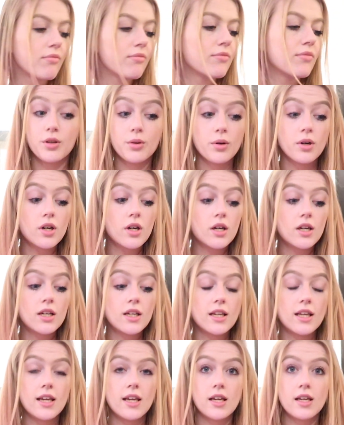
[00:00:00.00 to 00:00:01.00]
You are gonna
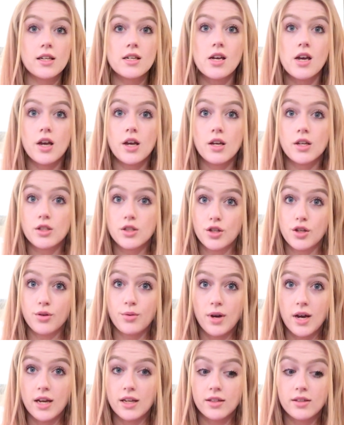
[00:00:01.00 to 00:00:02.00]
need 2
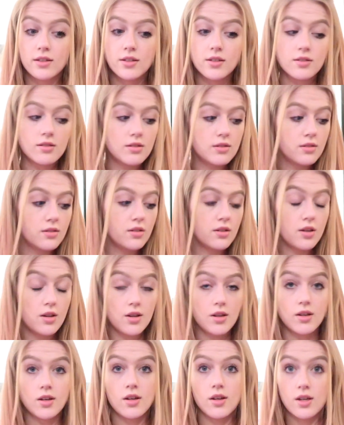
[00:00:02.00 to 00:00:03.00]
eggs,
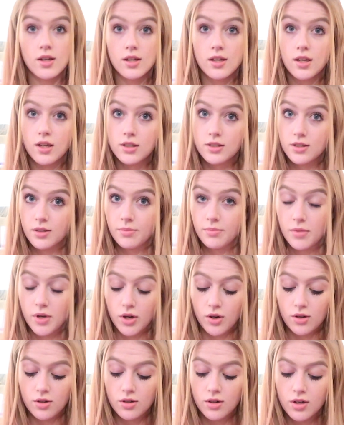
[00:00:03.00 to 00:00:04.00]
some
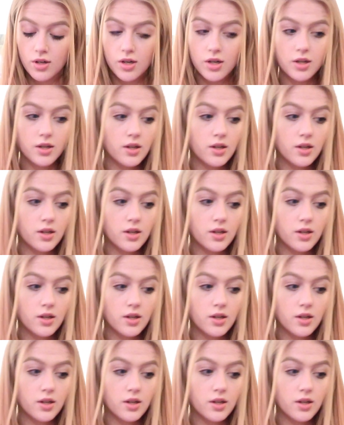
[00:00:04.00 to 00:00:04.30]
milk,